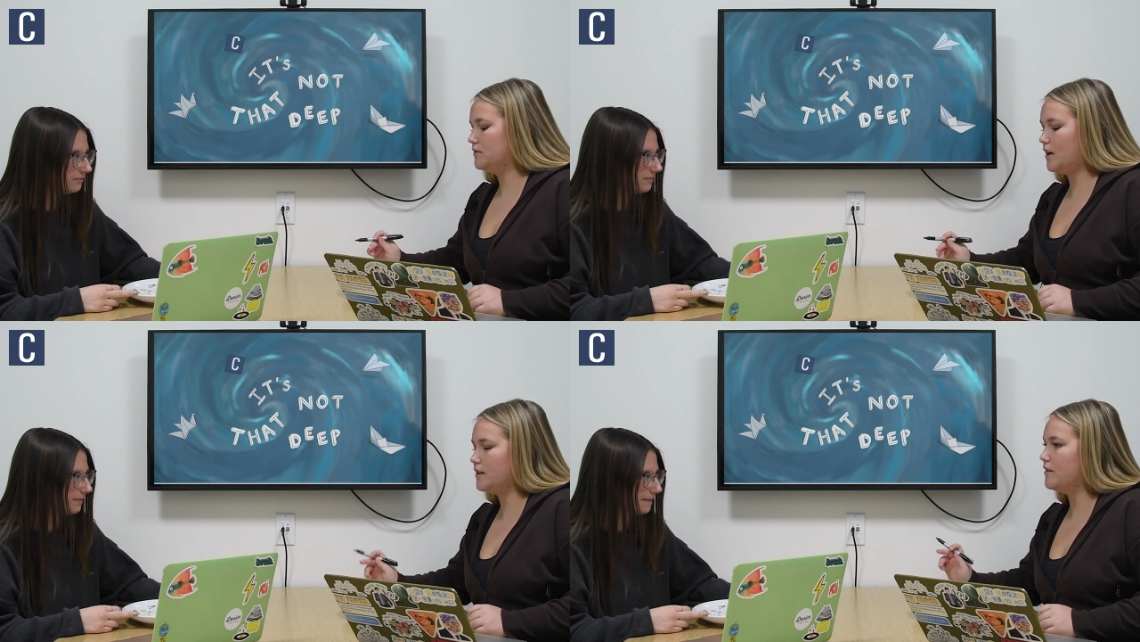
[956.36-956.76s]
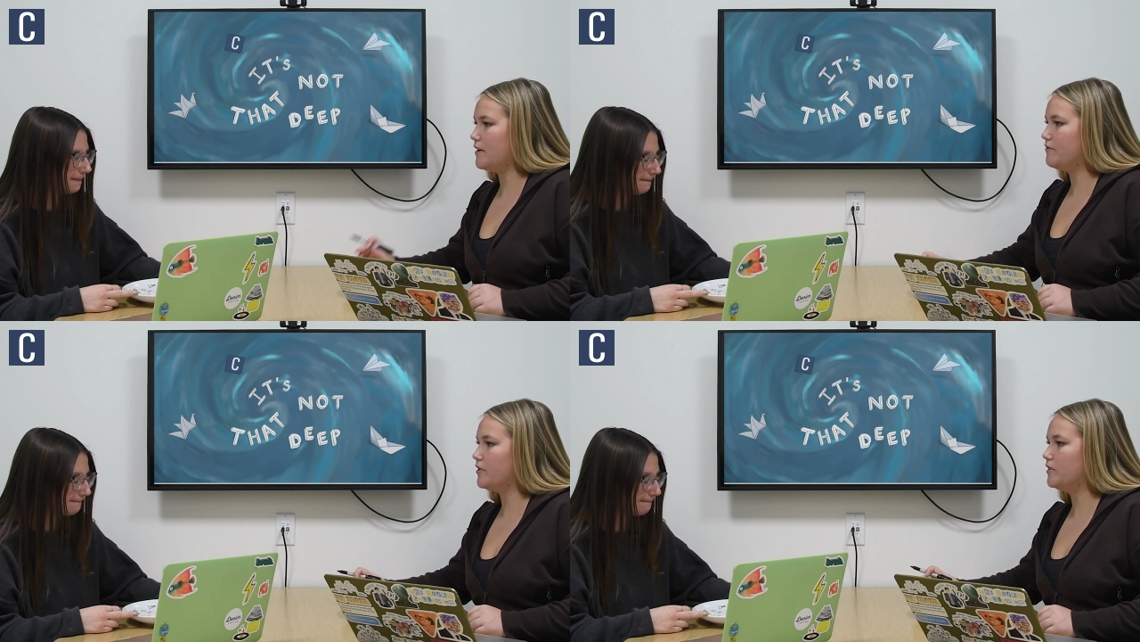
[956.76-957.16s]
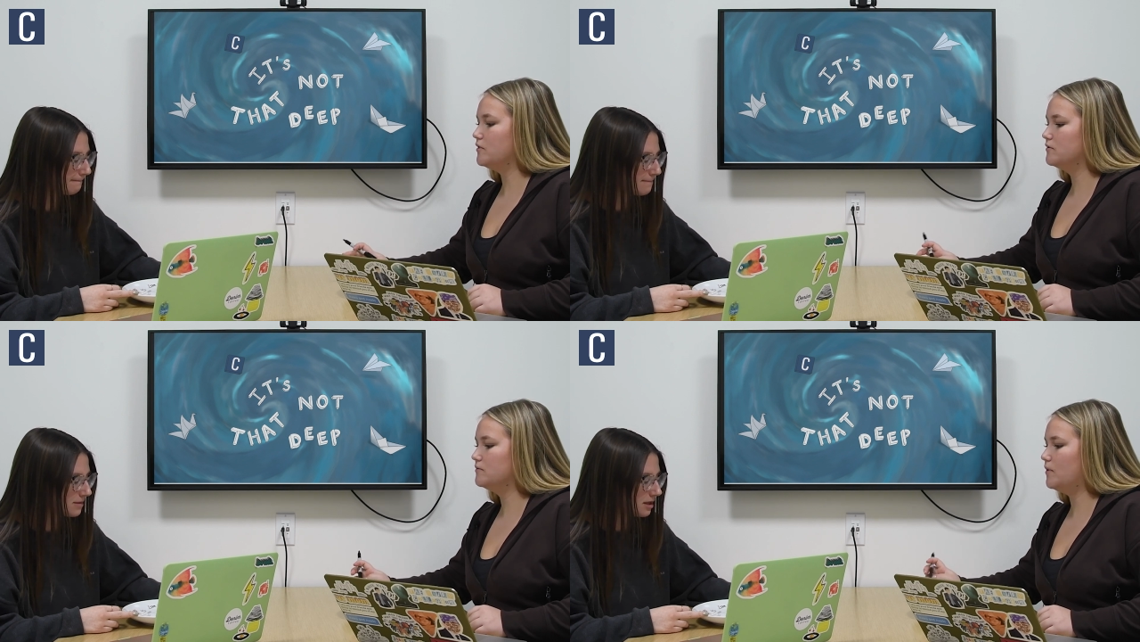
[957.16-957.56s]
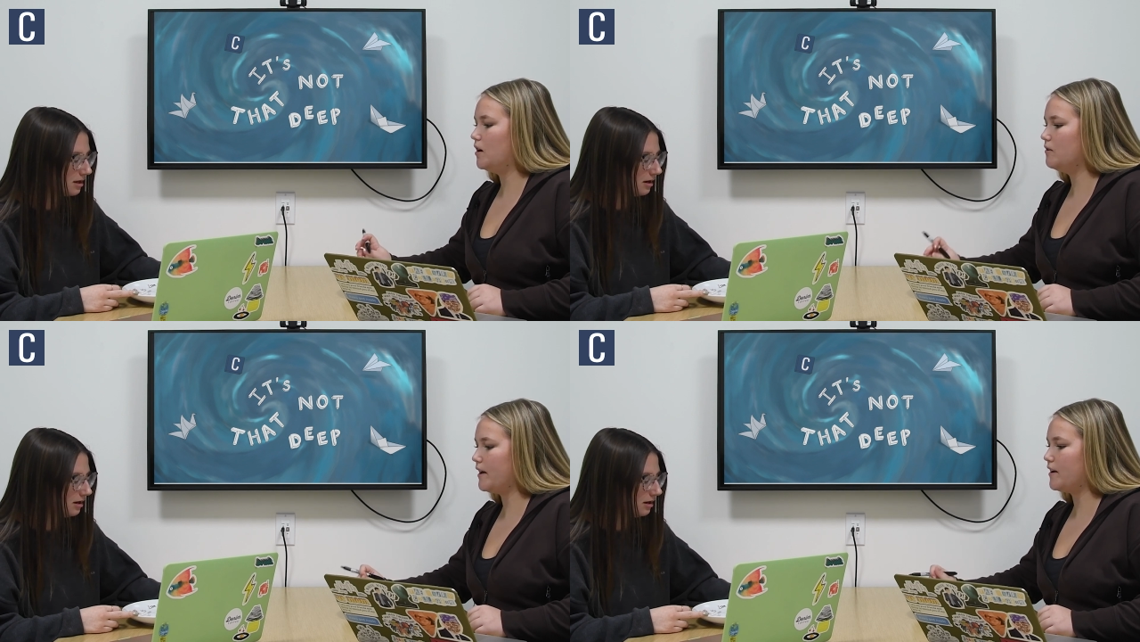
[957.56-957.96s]
Speaker 1: I love that for you.
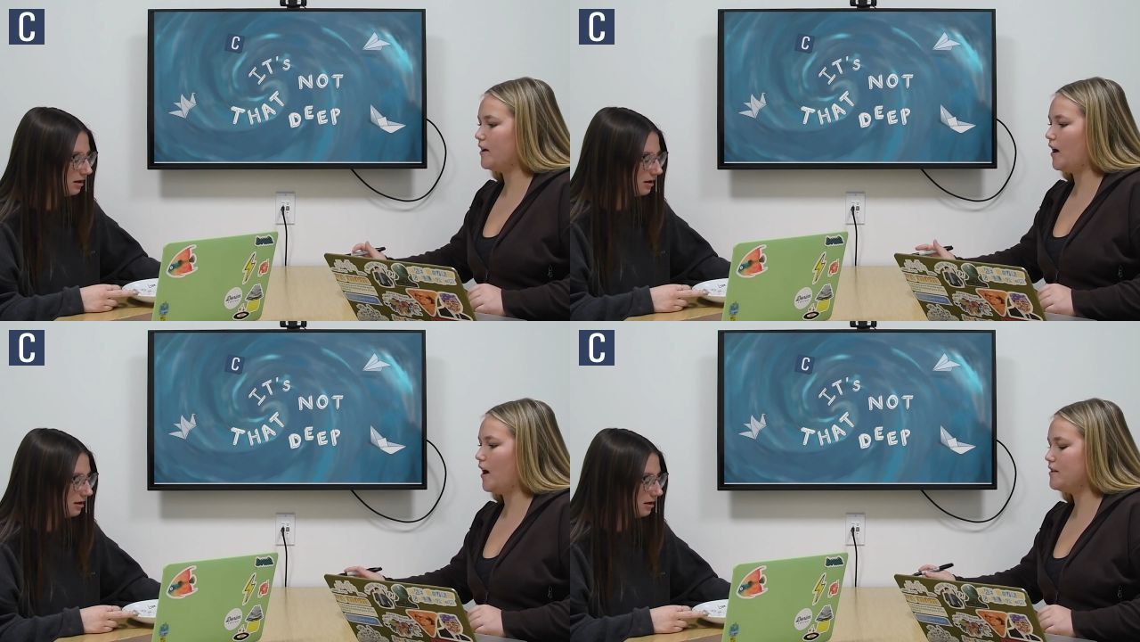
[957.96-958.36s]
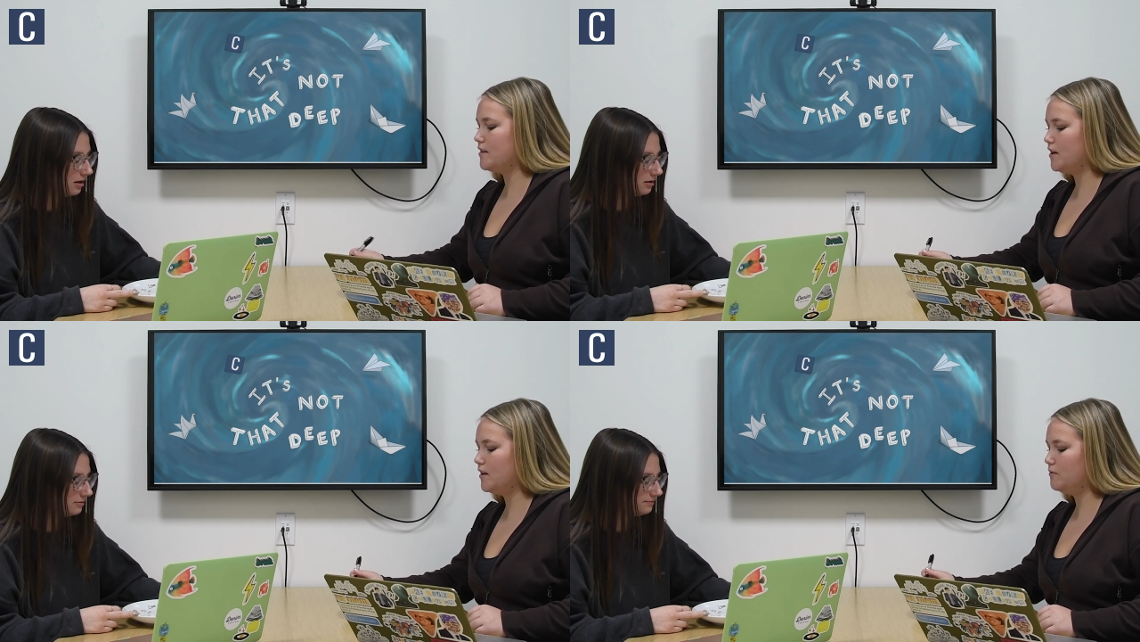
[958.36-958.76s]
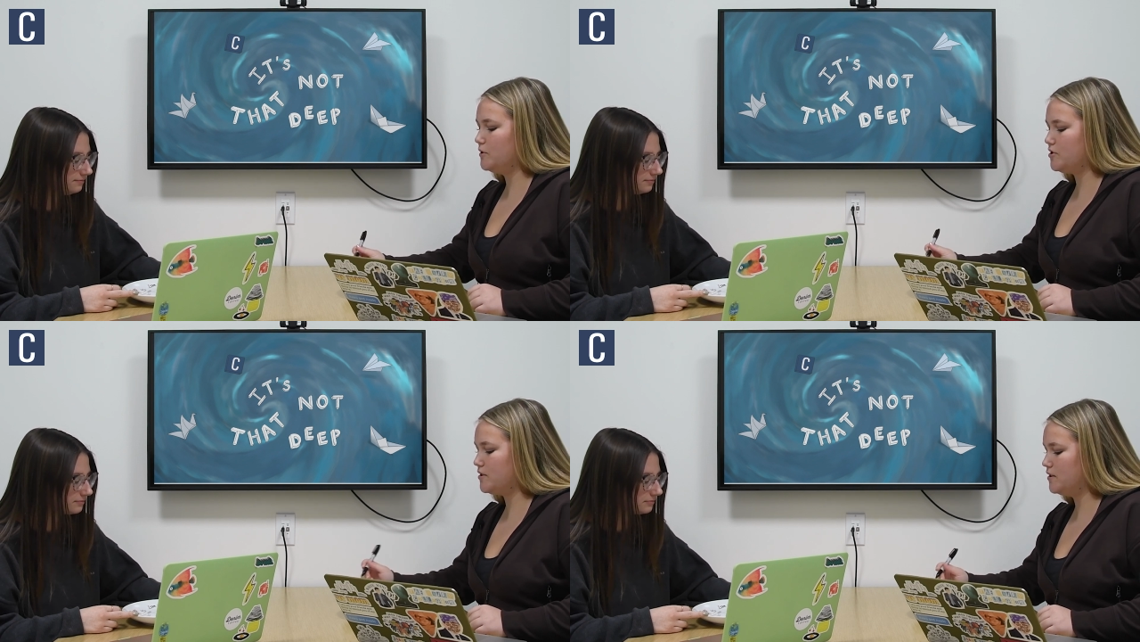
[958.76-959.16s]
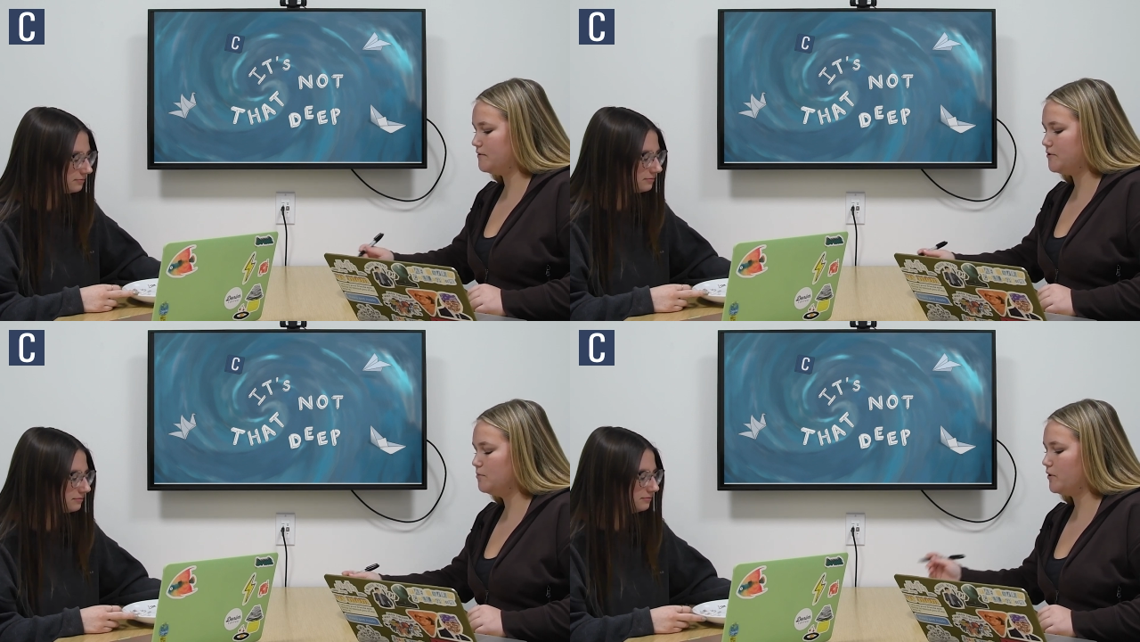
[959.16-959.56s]
Okay, I think we just need a
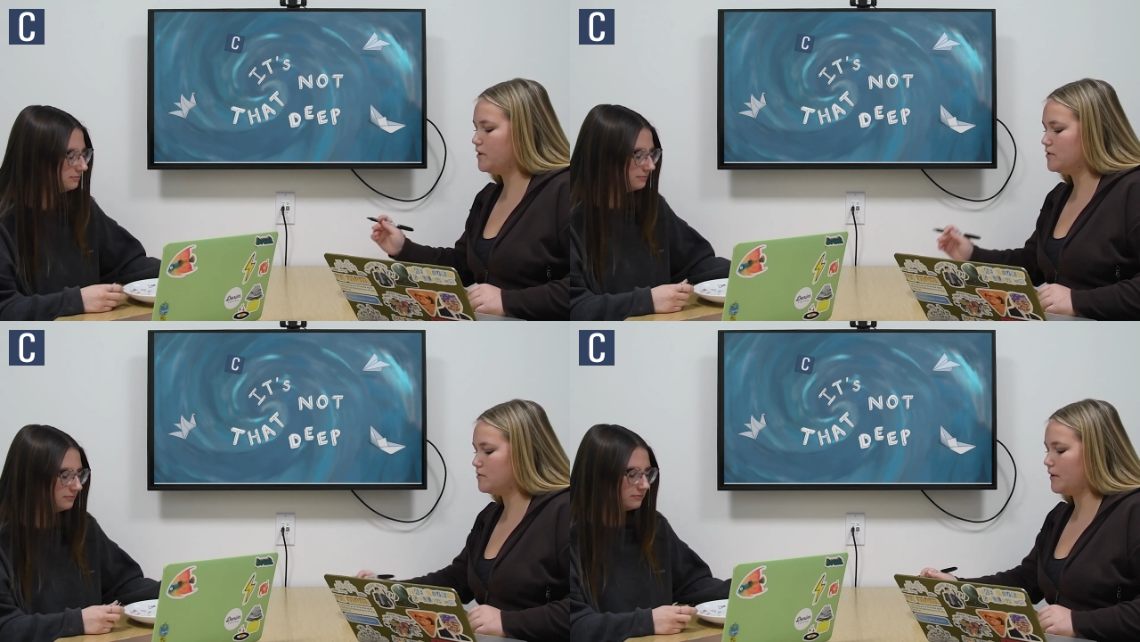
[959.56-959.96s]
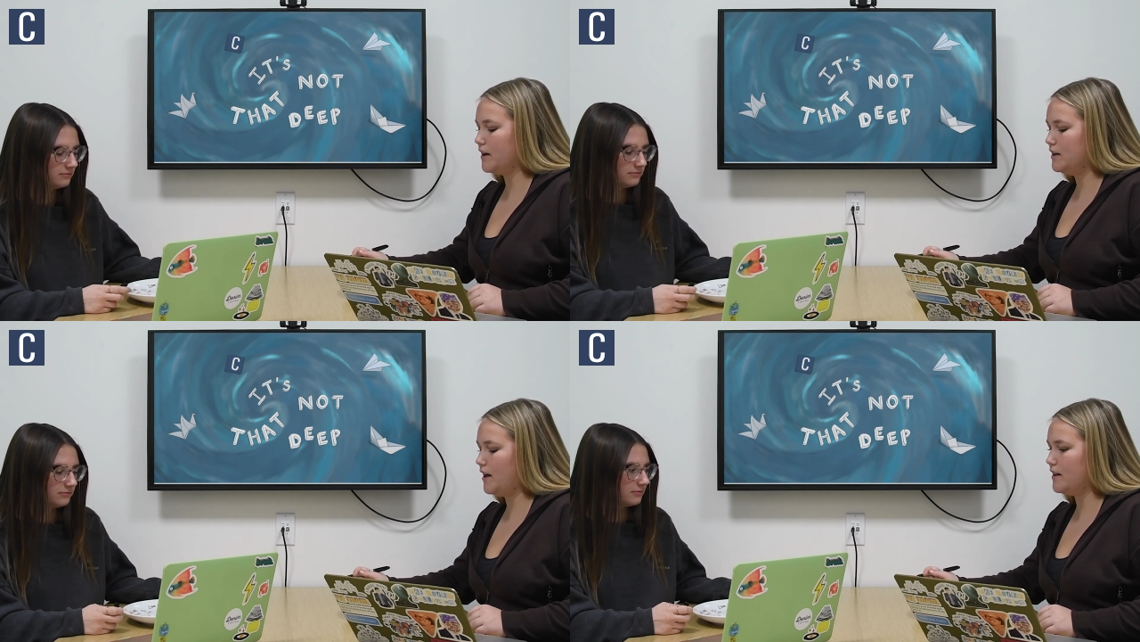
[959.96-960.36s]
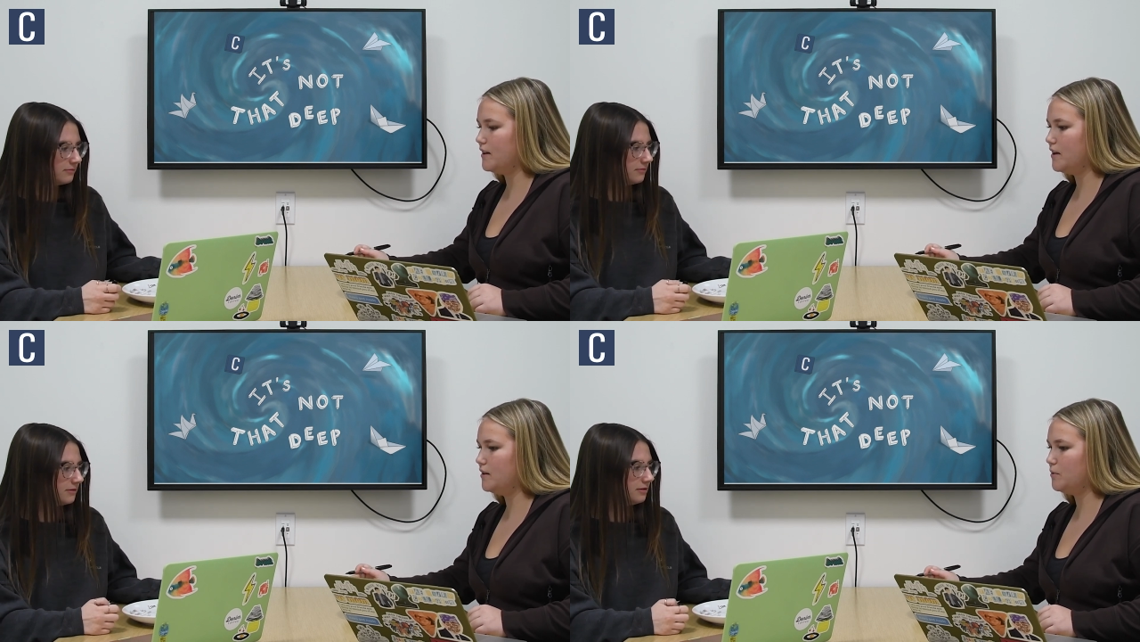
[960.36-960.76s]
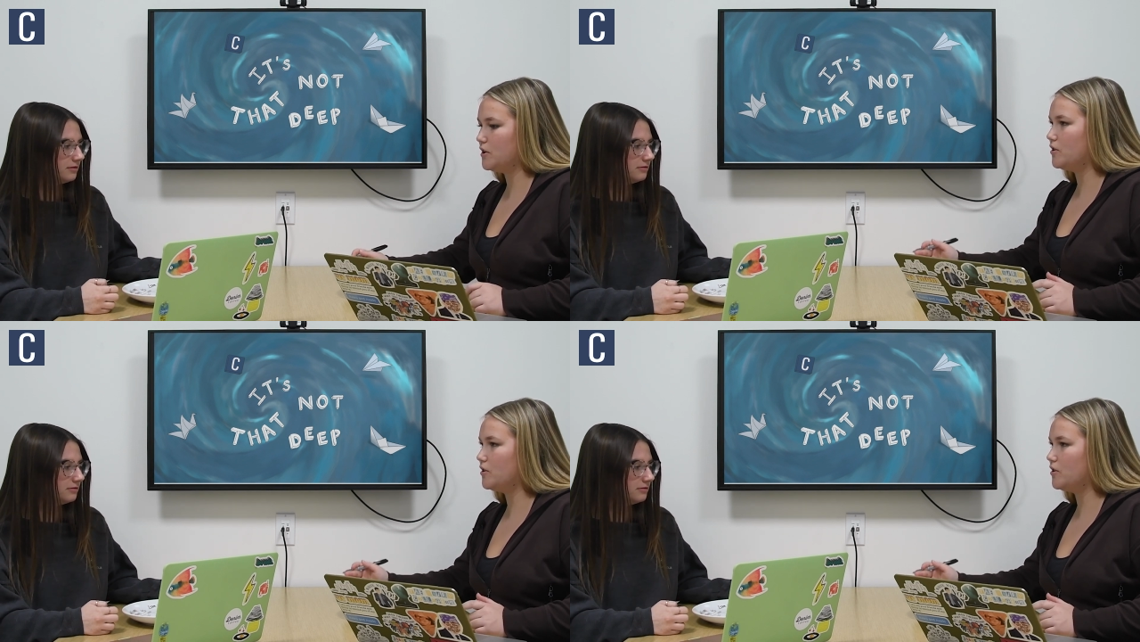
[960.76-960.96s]
few more things to write, and then we can